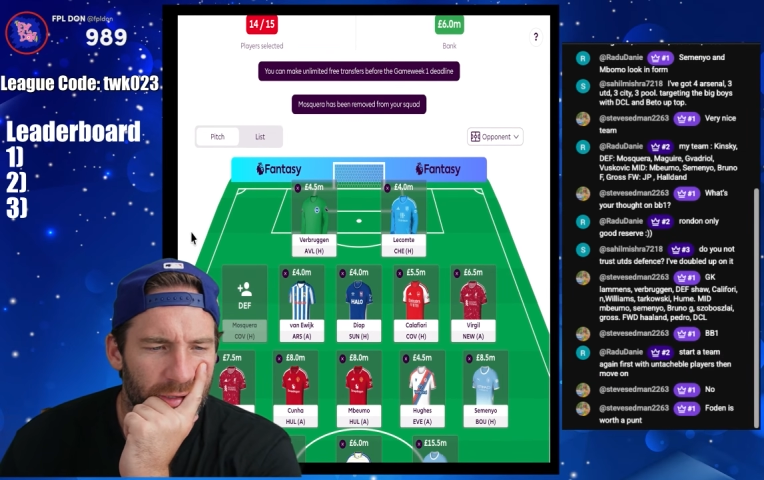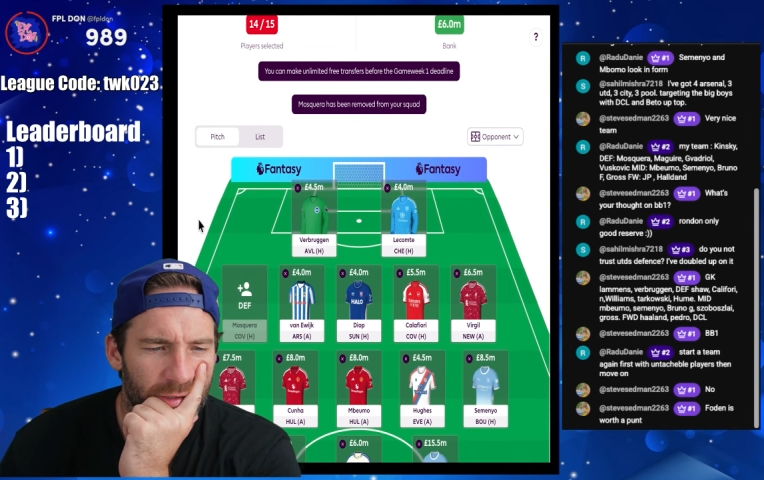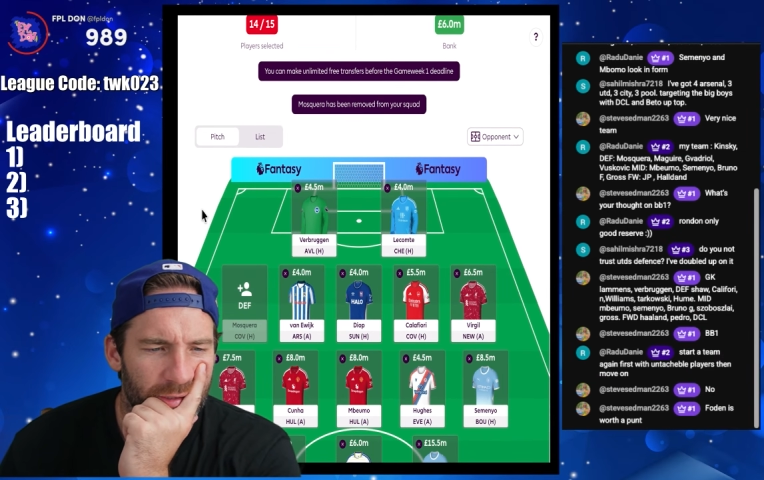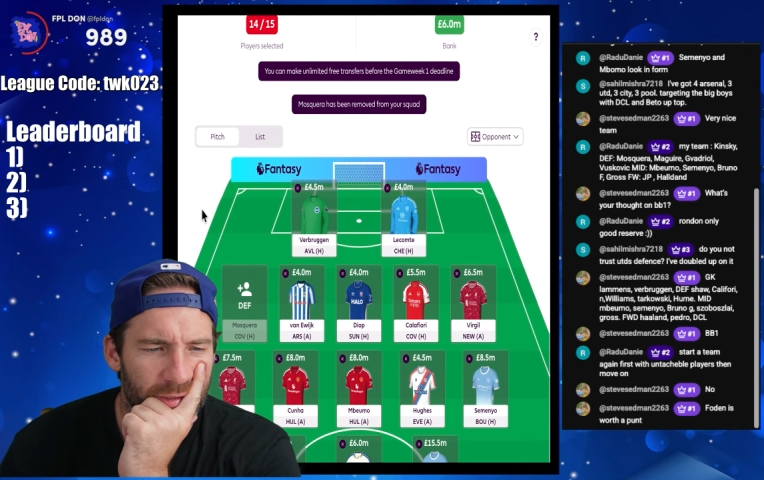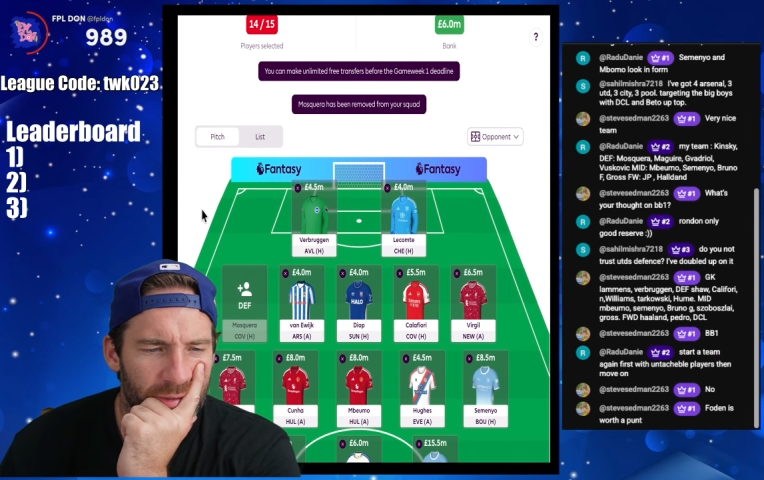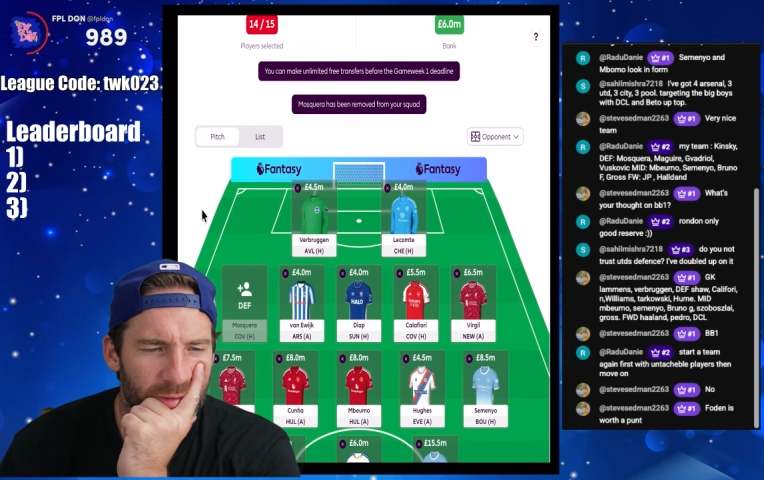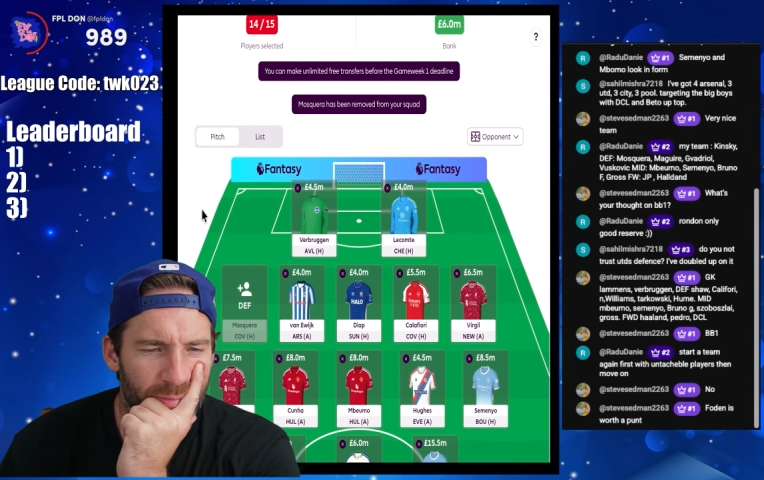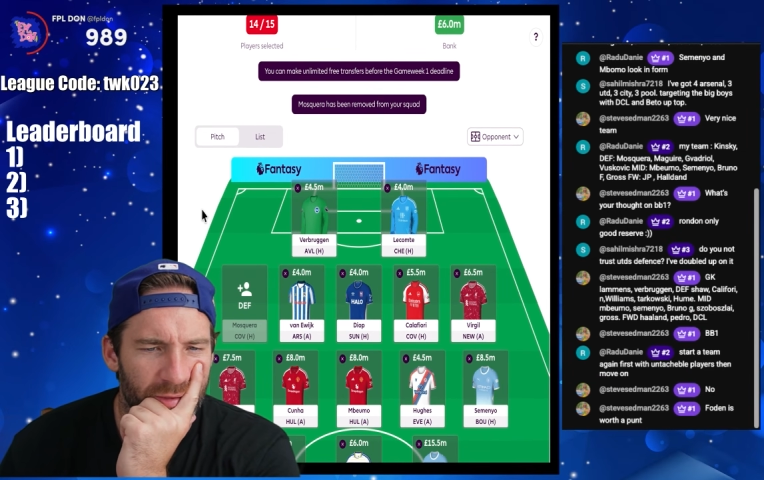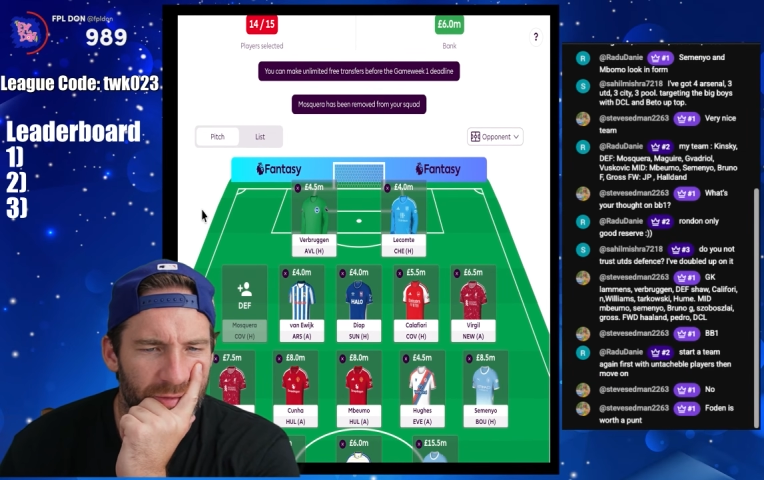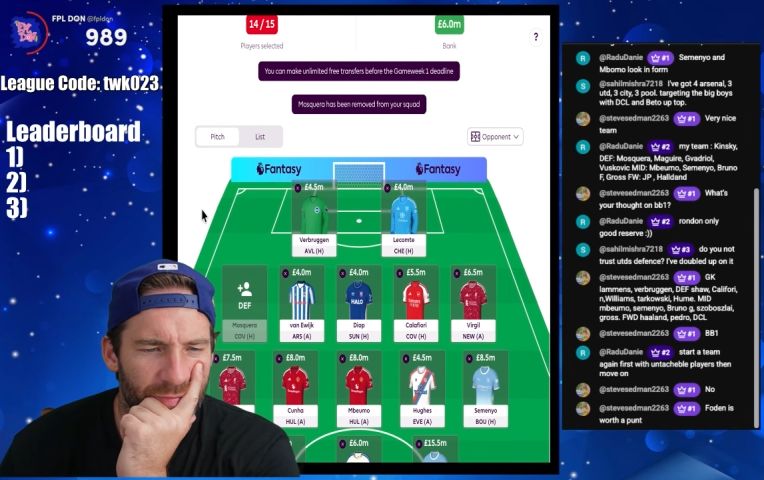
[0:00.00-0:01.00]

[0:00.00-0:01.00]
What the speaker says: And it's been